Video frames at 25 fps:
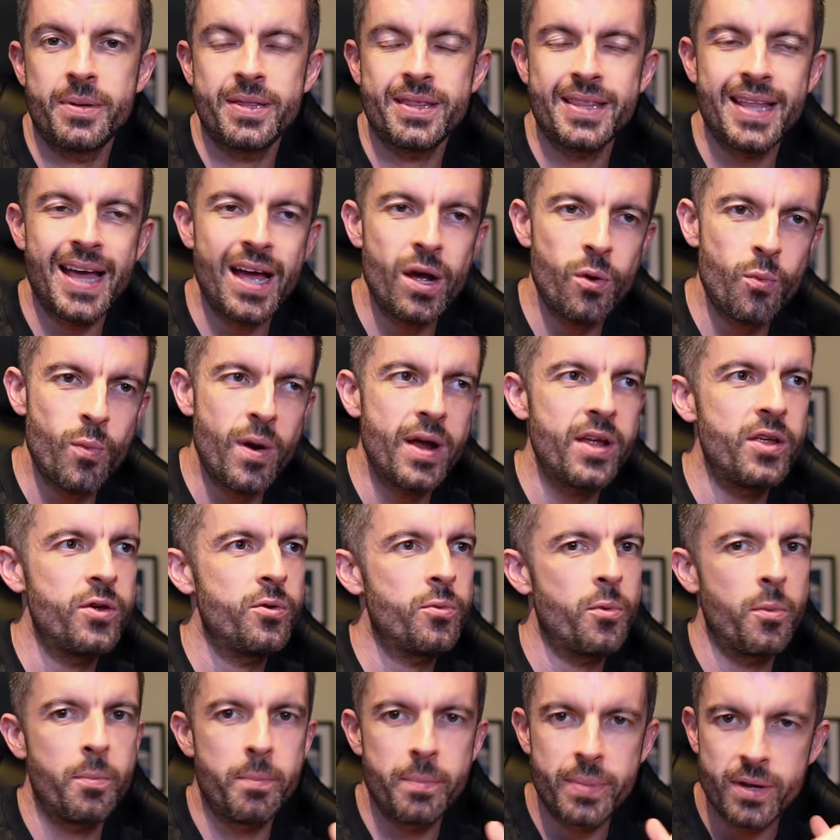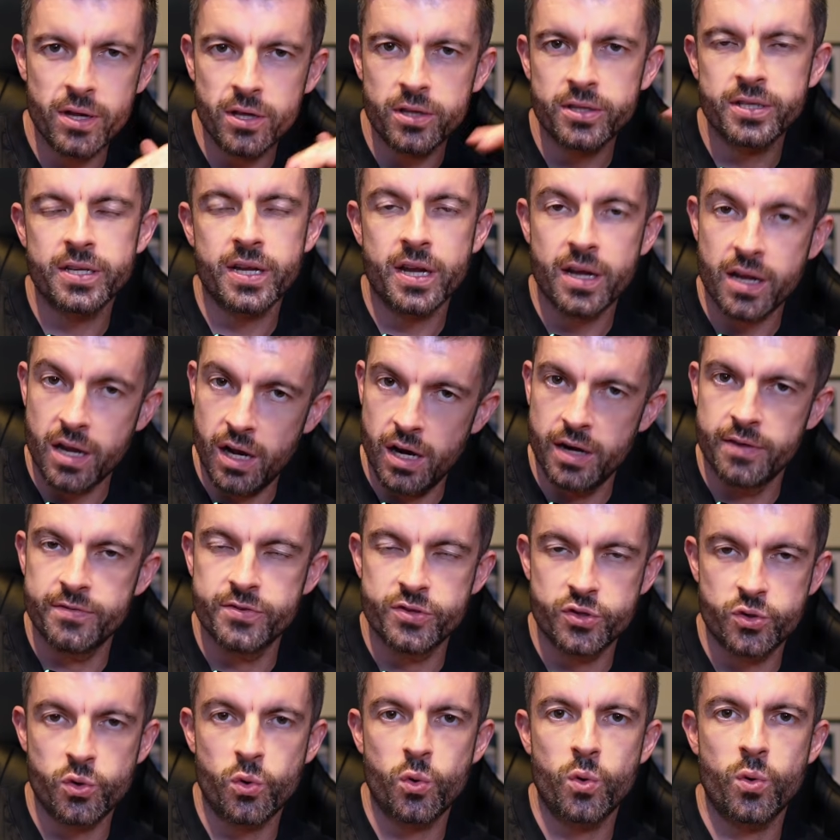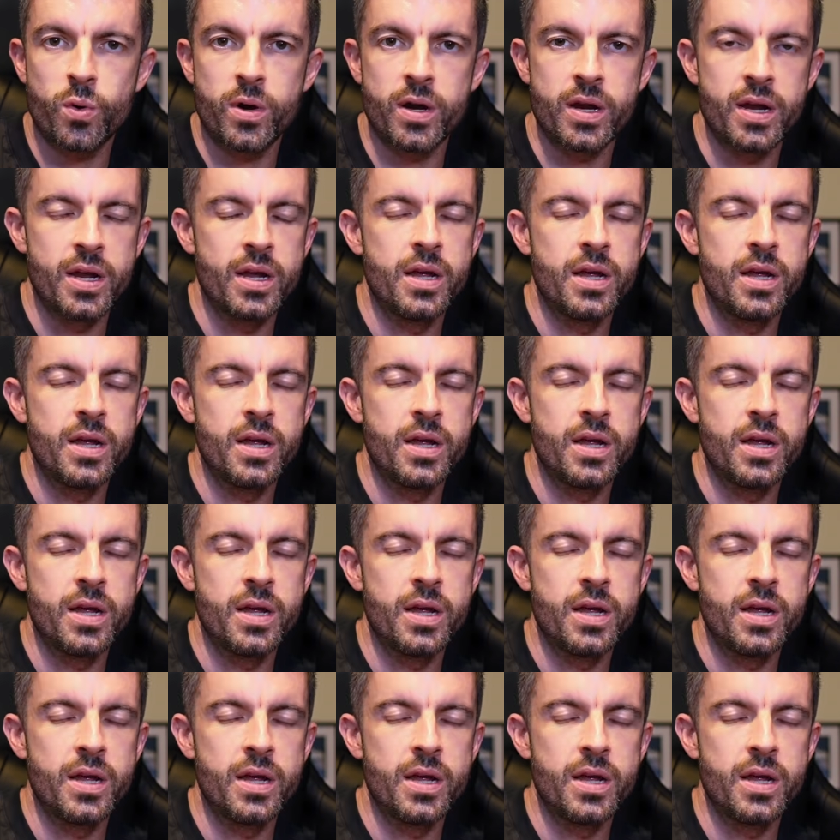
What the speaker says: and that way you were building a kind of story.